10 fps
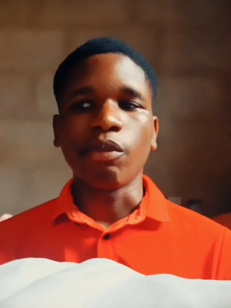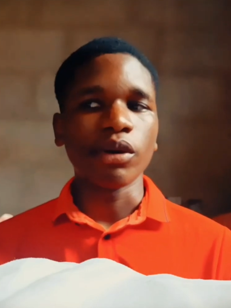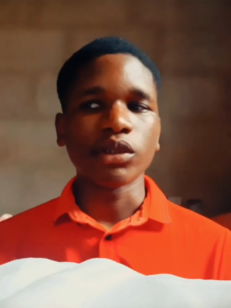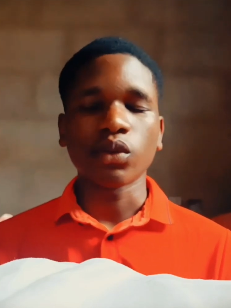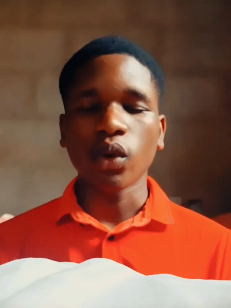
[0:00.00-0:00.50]

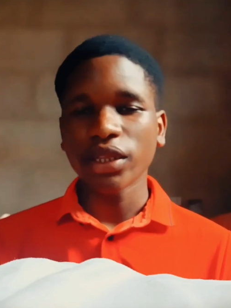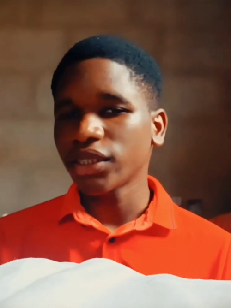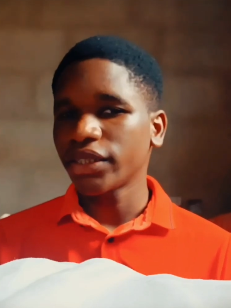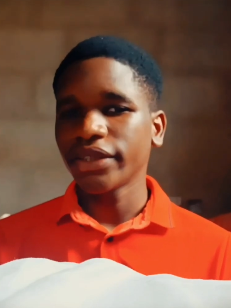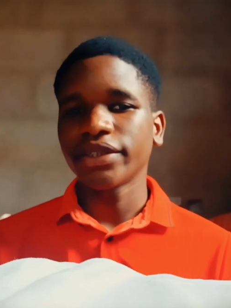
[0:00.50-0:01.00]
But
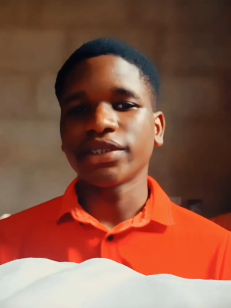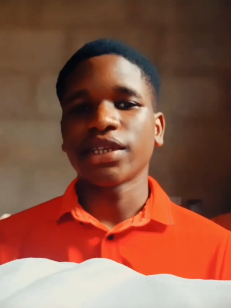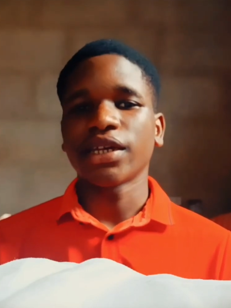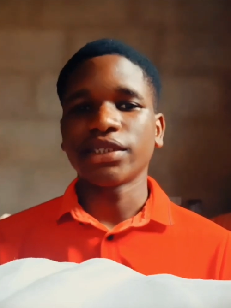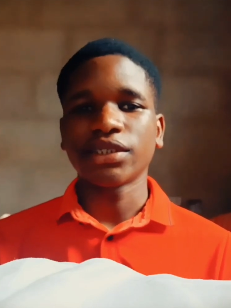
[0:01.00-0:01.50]
one thing is
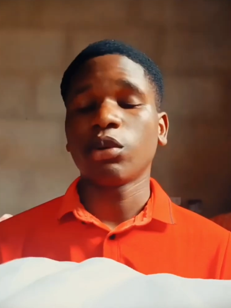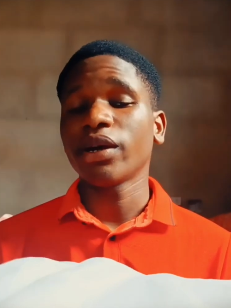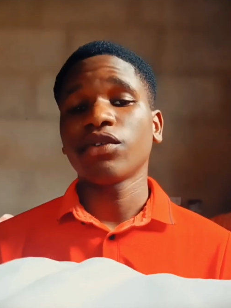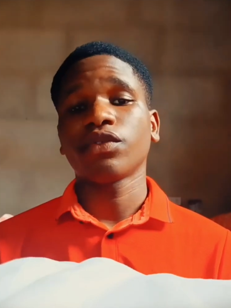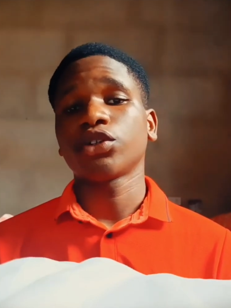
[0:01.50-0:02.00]
that the
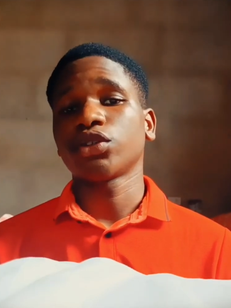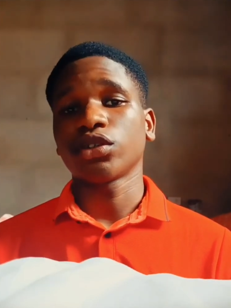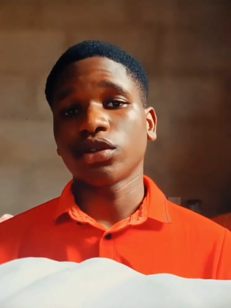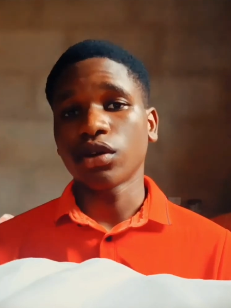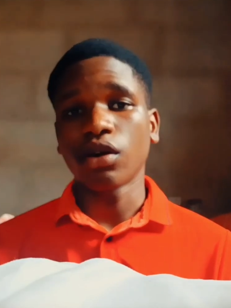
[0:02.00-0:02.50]
mobile
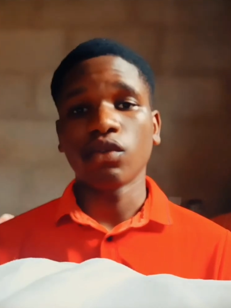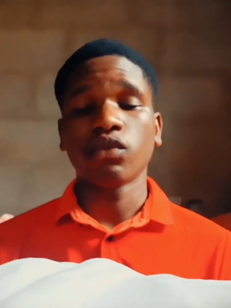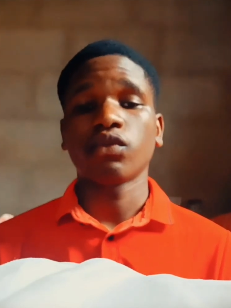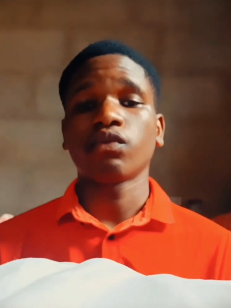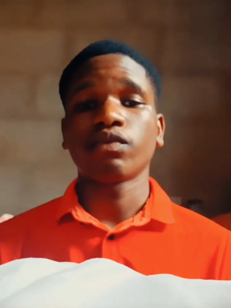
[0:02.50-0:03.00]
version
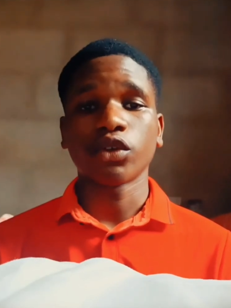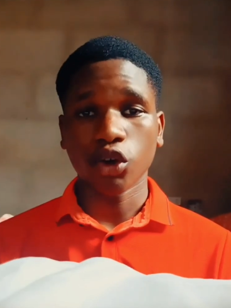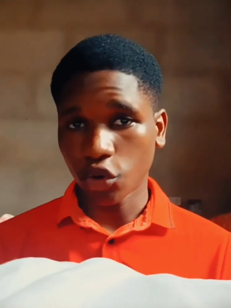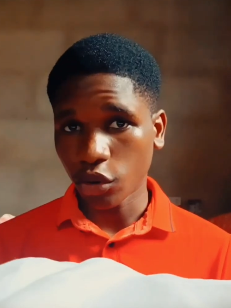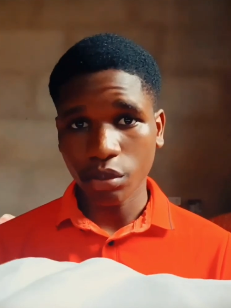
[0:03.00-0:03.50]
of
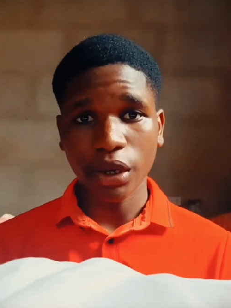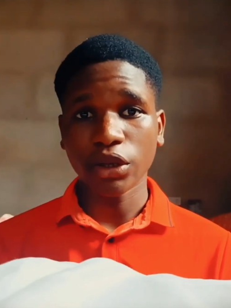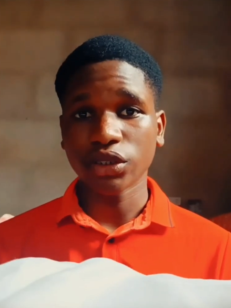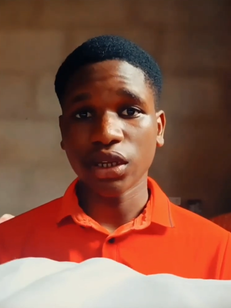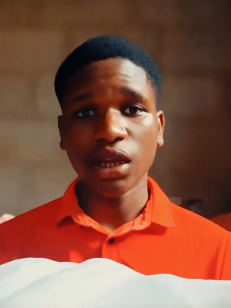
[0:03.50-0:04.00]
your Chrome
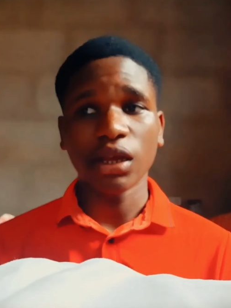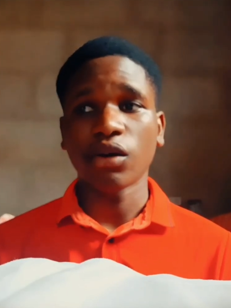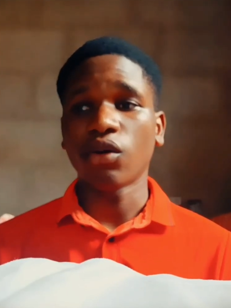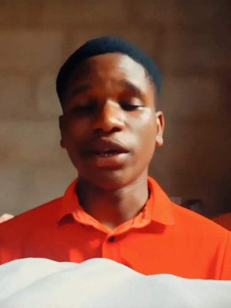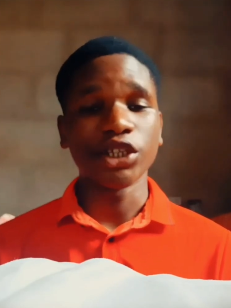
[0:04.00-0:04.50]

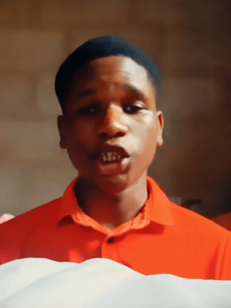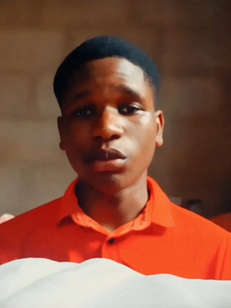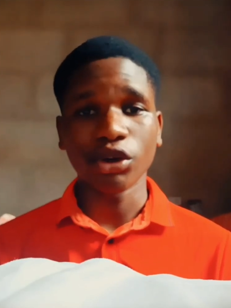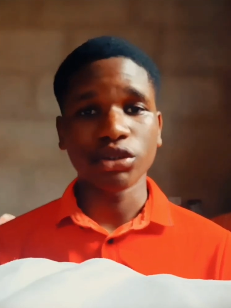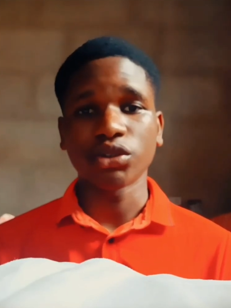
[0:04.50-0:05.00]
browser or any
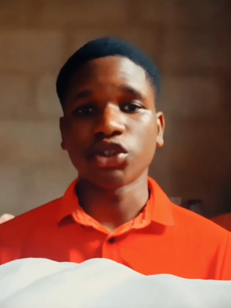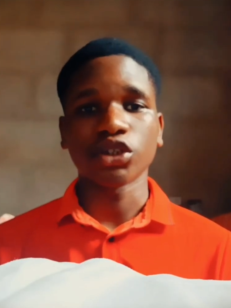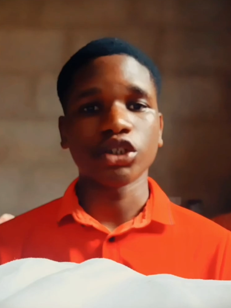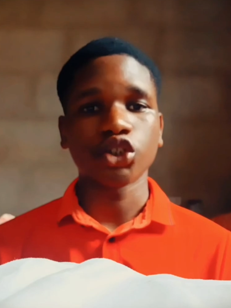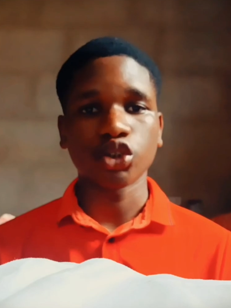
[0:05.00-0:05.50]
other browser
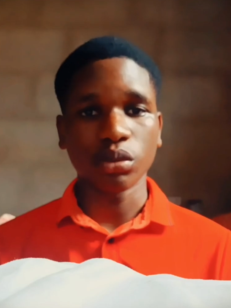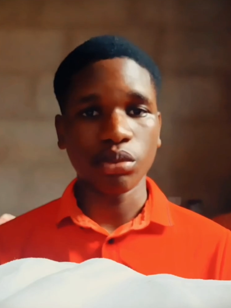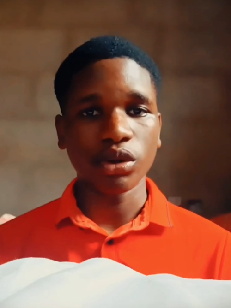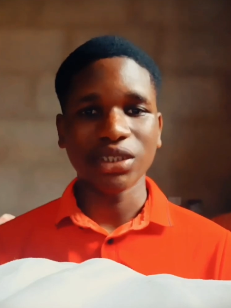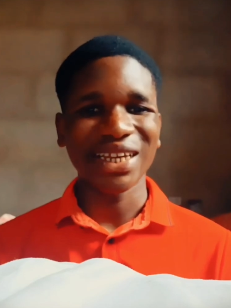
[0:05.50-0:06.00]
does not
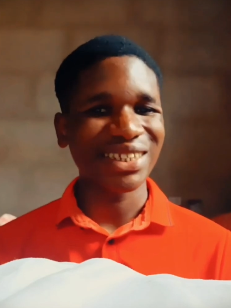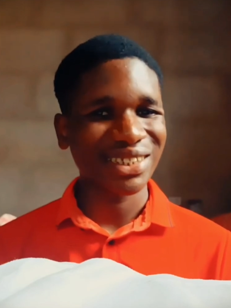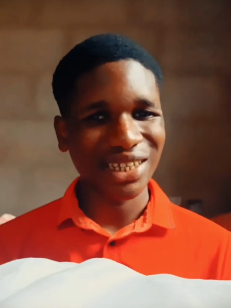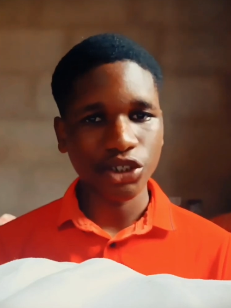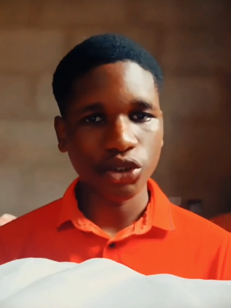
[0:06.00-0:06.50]
support
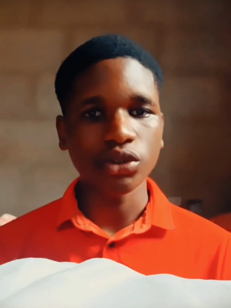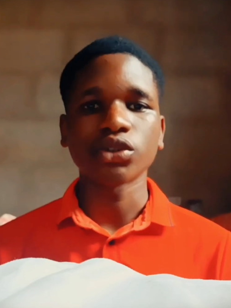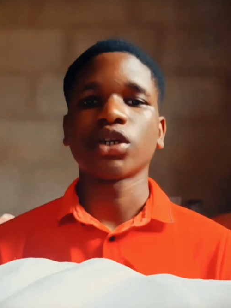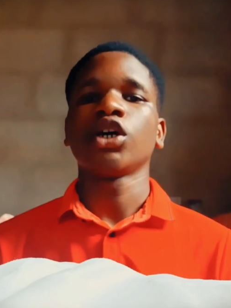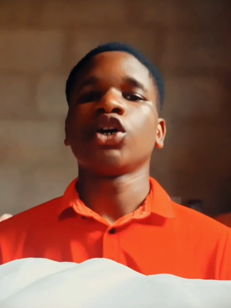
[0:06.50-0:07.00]

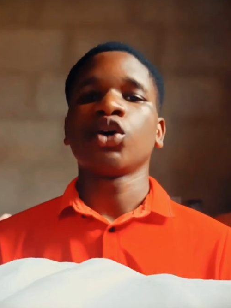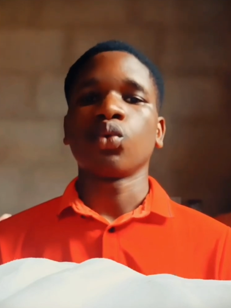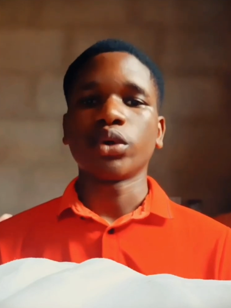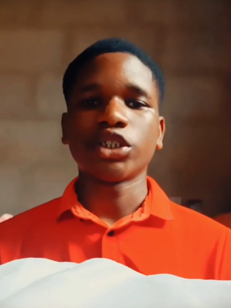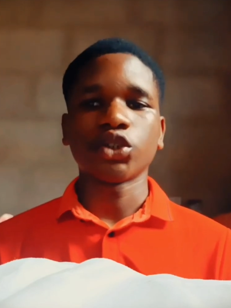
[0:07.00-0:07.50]
extensions,
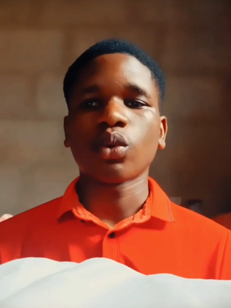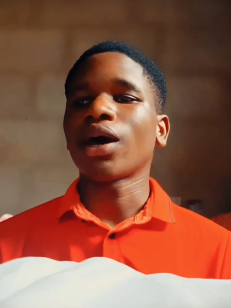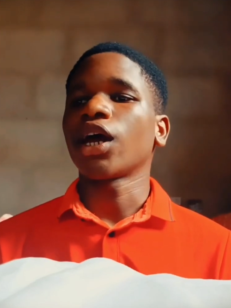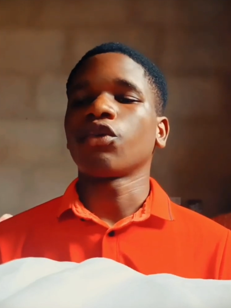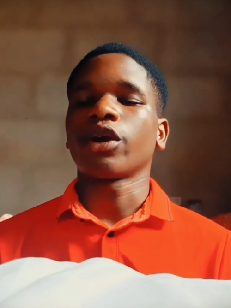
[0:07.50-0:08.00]
which is
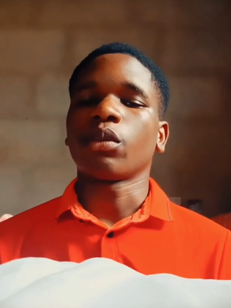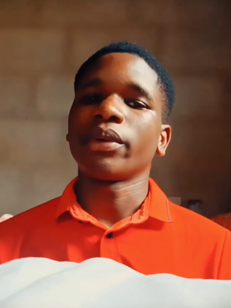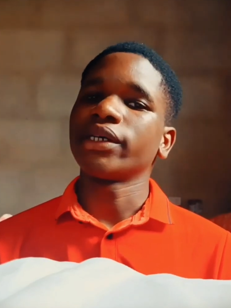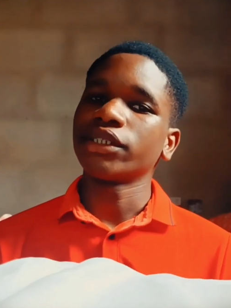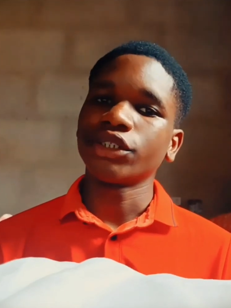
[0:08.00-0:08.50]
why I
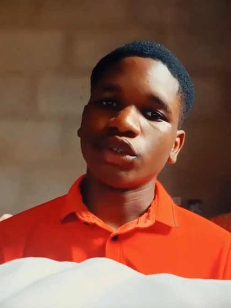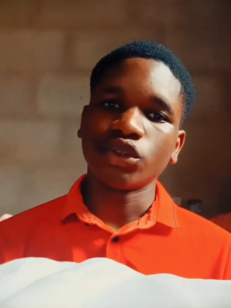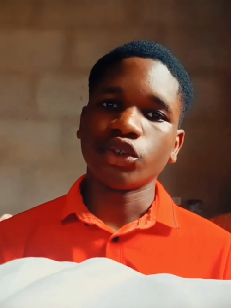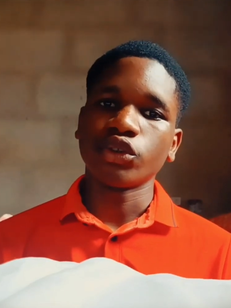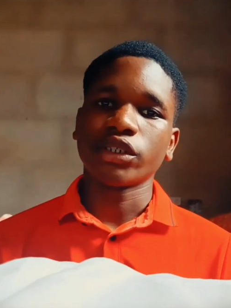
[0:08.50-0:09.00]
recommend
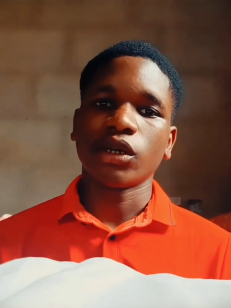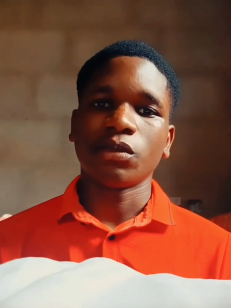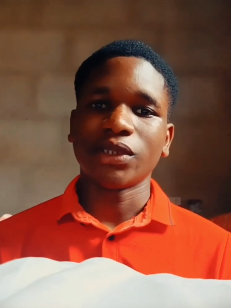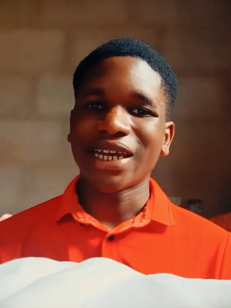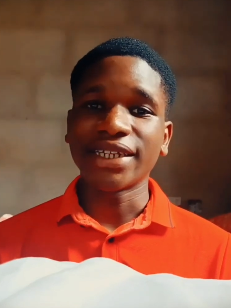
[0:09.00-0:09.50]
you use
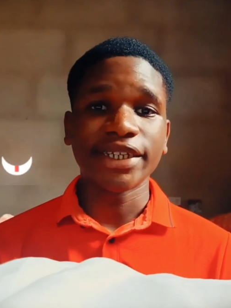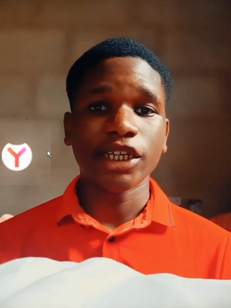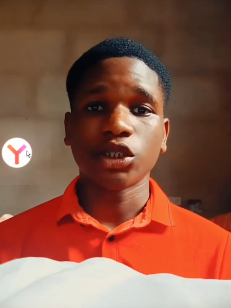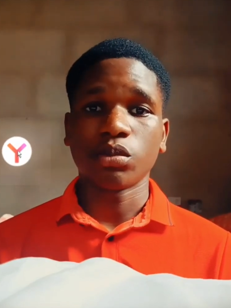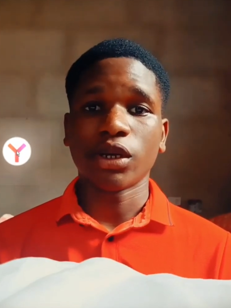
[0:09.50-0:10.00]

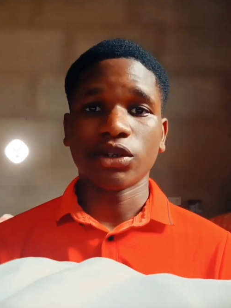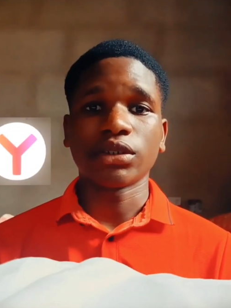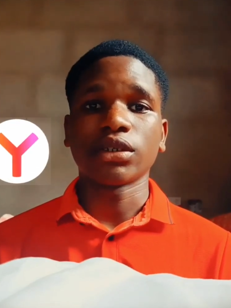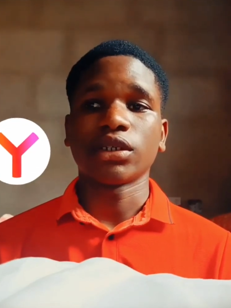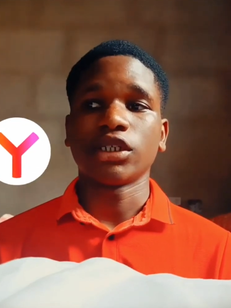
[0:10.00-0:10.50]
Yandex
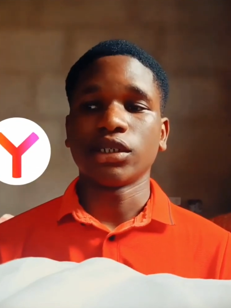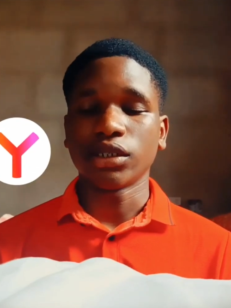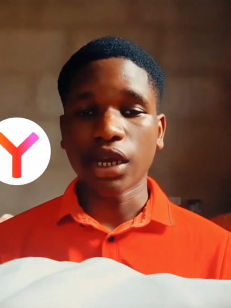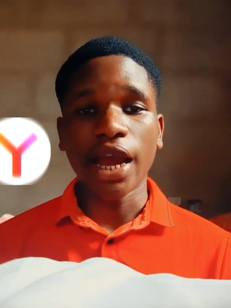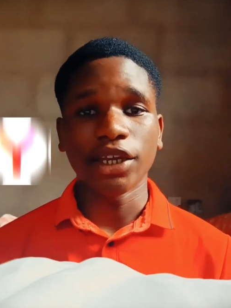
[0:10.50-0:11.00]
browser.
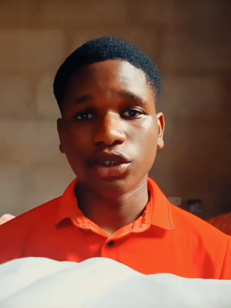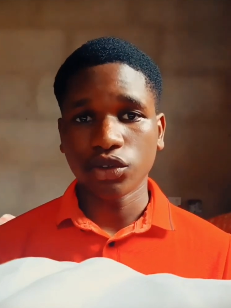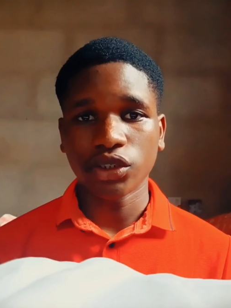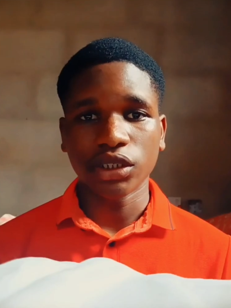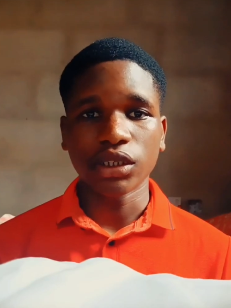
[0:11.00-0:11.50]
I
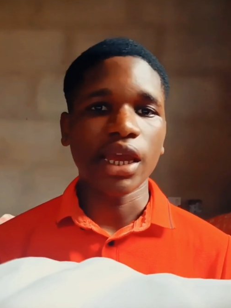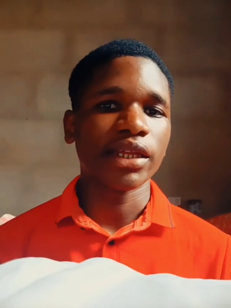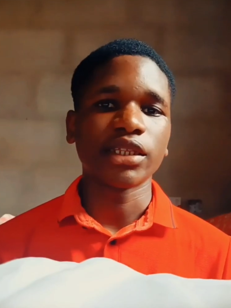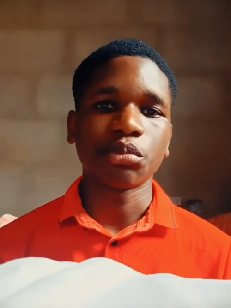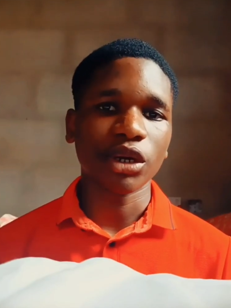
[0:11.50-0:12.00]
use it.
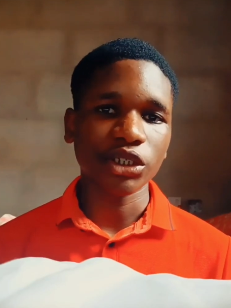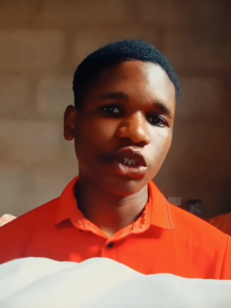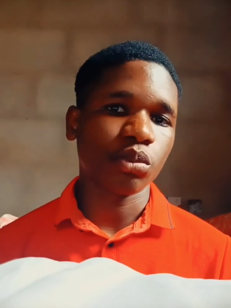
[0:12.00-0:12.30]
Browser